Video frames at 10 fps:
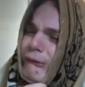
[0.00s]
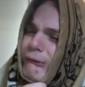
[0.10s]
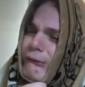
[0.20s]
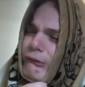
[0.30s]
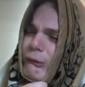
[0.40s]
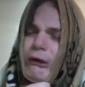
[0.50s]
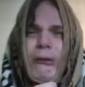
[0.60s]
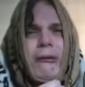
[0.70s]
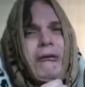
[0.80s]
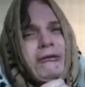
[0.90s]
So here
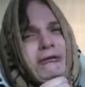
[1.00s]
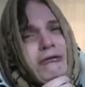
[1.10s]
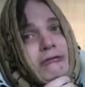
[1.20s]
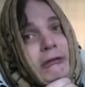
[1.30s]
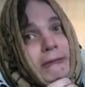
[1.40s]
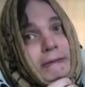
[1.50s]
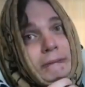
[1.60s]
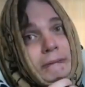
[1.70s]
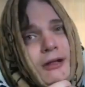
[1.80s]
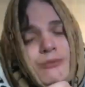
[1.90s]
we are instead,
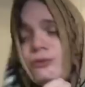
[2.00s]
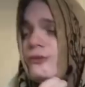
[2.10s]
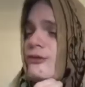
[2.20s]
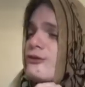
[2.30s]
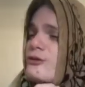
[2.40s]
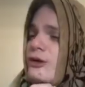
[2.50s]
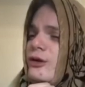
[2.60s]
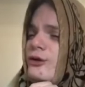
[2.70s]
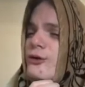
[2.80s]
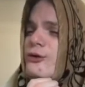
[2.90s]
left with this
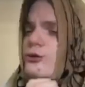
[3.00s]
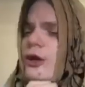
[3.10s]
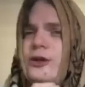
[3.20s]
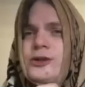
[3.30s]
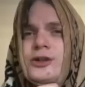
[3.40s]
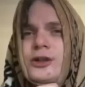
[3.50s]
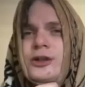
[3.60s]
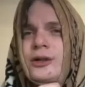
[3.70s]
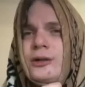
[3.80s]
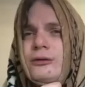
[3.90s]

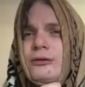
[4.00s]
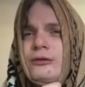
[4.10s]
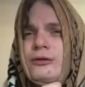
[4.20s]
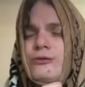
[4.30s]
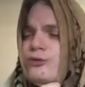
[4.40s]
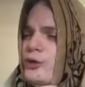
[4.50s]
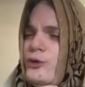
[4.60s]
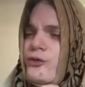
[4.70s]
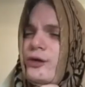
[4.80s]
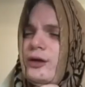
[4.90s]
strangely
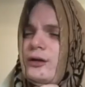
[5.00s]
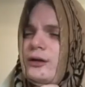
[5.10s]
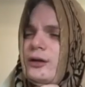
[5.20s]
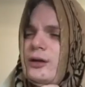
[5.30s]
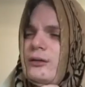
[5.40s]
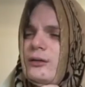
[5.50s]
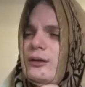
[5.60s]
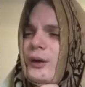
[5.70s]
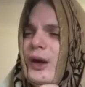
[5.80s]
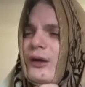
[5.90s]
confusing
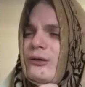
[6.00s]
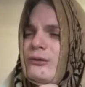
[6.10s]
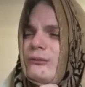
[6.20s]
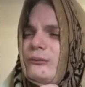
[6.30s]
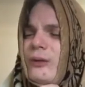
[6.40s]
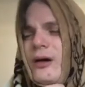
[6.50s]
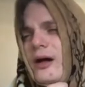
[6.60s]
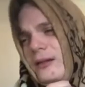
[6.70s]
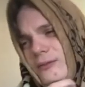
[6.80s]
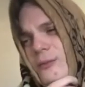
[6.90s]
and,
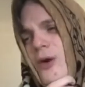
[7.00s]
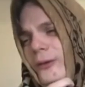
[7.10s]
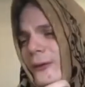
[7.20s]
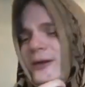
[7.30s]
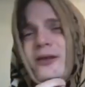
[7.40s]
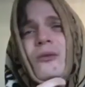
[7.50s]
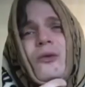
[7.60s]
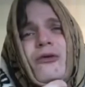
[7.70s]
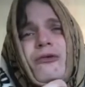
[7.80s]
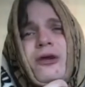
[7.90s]
well, the more I look at it, the
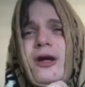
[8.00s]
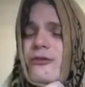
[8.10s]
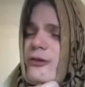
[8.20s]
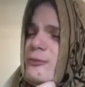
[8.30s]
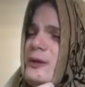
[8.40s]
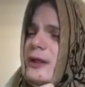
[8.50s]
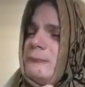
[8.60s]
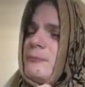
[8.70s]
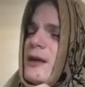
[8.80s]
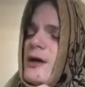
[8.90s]
worse it gets. Let's begin.
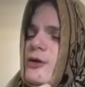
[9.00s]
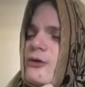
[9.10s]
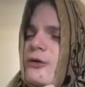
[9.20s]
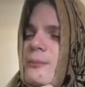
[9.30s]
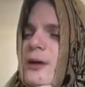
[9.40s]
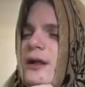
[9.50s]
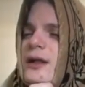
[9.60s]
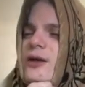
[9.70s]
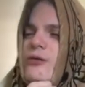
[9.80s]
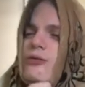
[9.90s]
So the
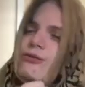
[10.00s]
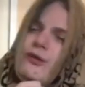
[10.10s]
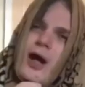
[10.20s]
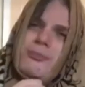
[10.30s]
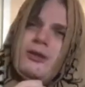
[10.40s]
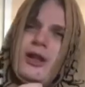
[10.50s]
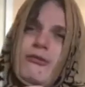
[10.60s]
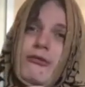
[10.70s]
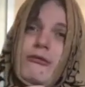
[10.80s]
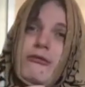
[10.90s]
bunny ears are flopped
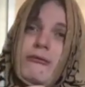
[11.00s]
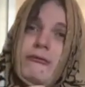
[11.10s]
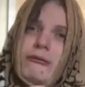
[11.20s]
like this.